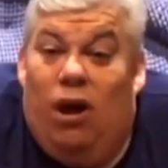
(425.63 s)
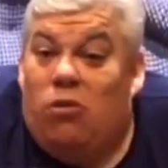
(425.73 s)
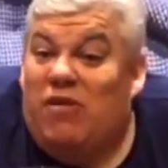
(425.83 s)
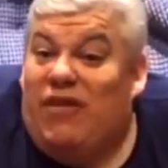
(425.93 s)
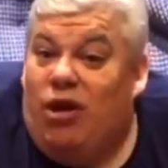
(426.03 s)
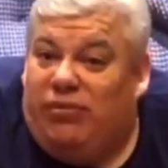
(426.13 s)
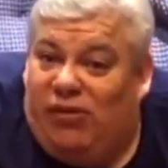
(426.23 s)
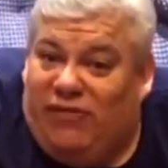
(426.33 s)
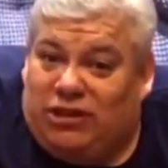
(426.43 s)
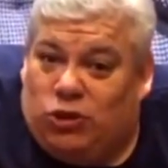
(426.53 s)
Well, we hope
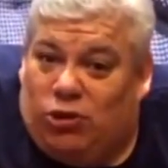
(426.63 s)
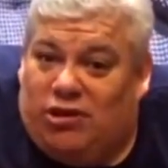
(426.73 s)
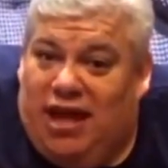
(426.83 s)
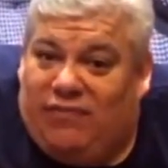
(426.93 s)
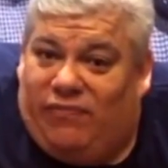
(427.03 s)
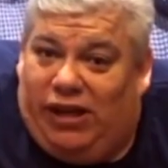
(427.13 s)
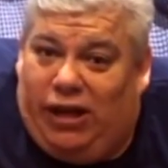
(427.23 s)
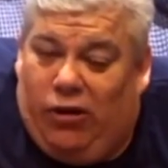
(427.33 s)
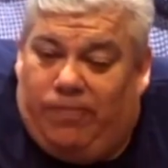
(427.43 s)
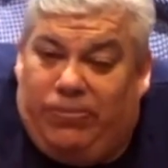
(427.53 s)
you've enjoyed that
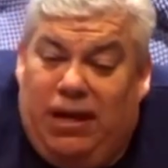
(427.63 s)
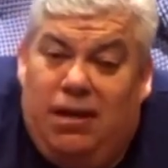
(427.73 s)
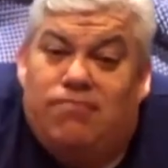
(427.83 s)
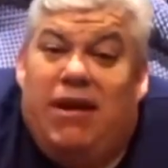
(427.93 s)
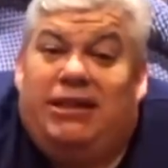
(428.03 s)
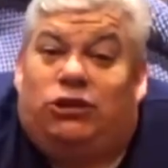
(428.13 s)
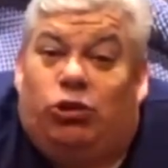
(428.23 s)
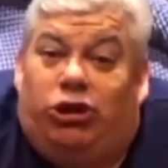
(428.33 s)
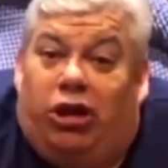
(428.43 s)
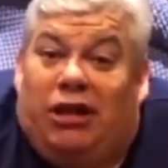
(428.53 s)
video. Make
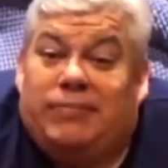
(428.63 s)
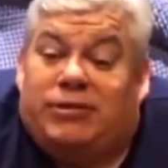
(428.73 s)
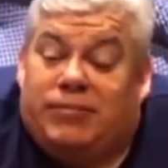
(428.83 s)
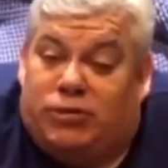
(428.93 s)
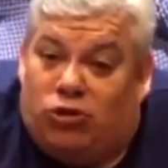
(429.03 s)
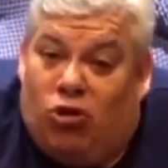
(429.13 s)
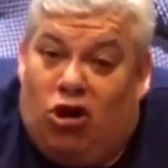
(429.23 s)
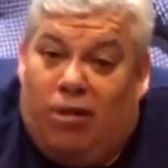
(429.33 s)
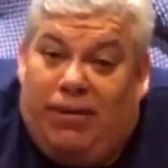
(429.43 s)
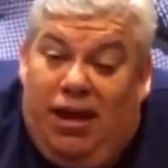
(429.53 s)
sure you click
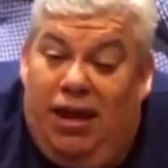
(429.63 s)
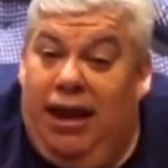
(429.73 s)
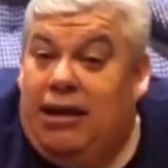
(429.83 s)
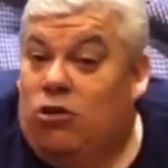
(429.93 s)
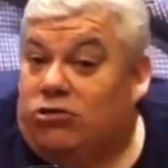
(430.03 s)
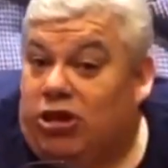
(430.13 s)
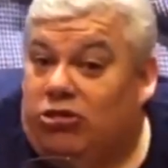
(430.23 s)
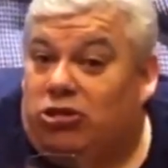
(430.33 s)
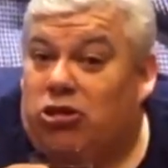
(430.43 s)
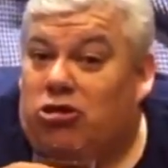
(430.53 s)
subscribe and
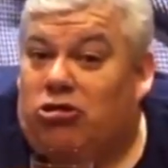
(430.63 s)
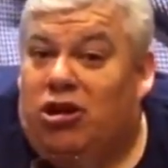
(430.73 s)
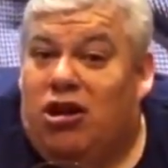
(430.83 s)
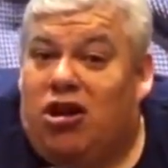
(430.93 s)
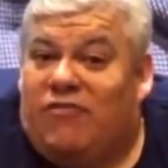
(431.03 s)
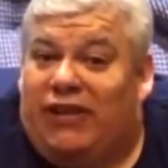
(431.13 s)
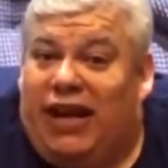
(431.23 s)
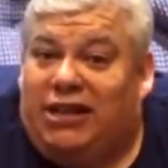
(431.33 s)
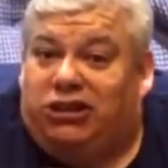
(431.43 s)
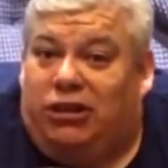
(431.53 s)
also turn on the
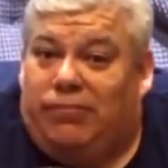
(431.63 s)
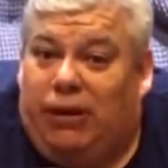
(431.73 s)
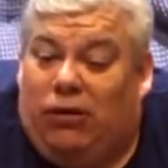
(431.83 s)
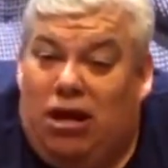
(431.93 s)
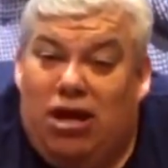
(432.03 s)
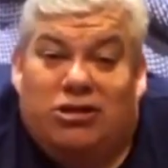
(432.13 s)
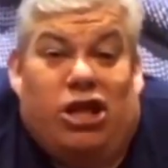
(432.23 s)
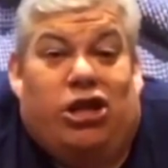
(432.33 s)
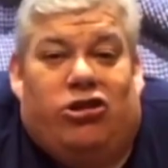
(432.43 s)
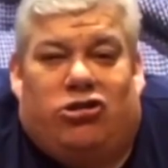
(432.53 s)
notification bell
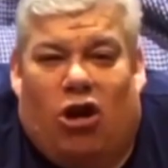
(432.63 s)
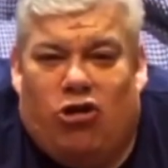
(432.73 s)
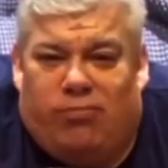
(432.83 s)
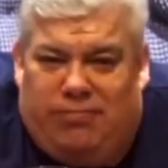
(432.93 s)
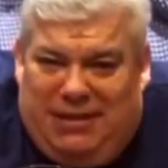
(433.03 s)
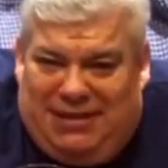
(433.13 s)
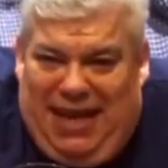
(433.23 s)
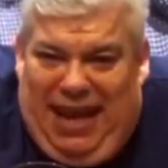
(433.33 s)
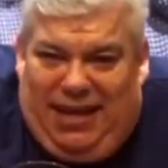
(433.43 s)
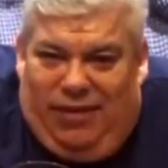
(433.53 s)
so you don't
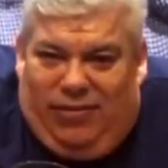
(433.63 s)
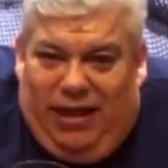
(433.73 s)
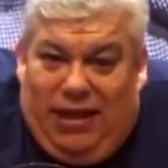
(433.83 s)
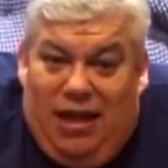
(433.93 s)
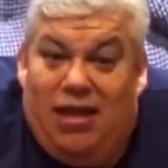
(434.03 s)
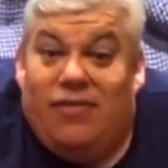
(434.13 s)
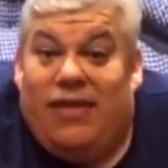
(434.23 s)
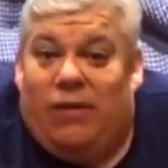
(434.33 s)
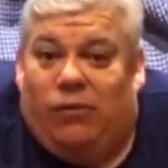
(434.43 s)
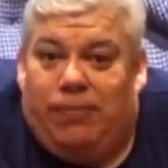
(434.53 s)
miss anything
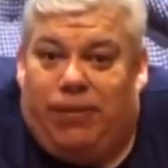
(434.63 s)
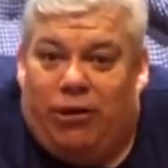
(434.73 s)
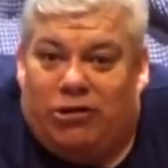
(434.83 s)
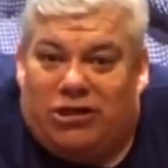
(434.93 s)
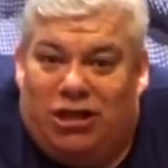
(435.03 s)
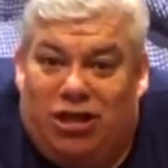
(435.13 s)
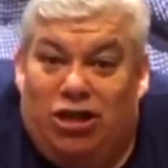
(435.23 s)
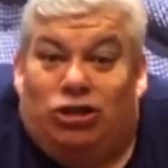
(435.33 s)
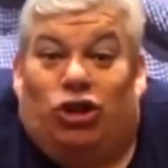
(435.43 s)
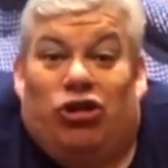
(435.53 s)
that we post.
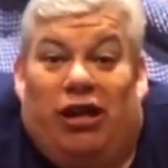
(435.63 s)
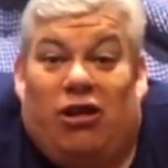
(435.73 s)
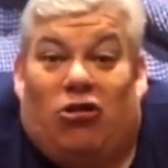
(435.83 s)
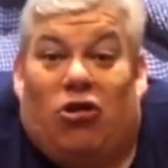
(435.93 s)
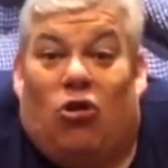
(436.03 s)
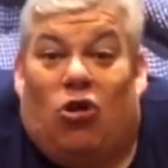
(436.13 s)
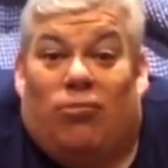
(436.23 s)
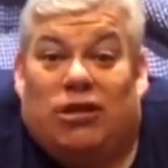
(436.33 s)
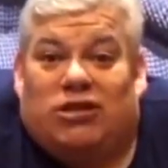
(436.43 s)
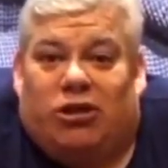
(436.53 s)
Tune in on
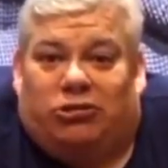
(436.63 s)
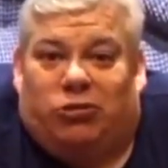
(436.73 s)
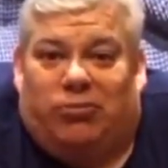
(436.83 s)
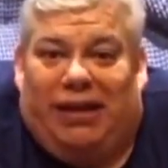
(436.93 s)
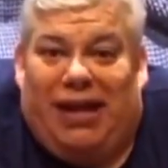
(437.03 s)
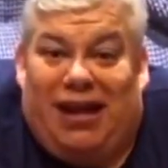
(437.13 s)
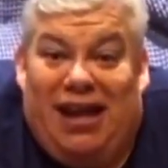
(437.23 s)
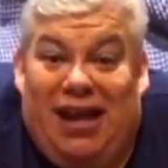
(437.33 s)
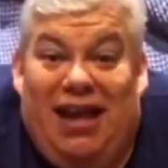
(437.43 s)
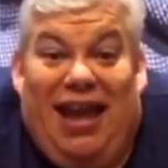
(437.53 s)
all my social media
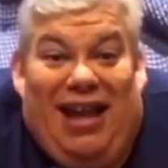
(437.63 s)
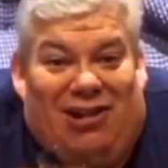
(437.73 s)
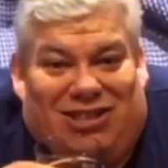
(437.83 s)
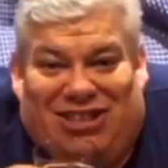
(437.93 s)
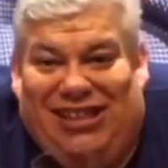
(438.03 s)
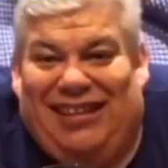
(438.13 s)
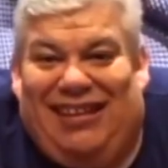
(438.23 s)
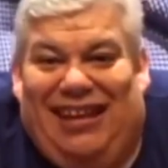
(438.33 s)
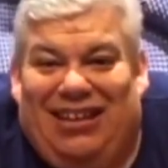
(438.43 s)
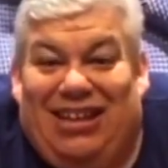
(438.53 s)
and I'll see you
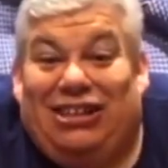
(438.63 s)
there.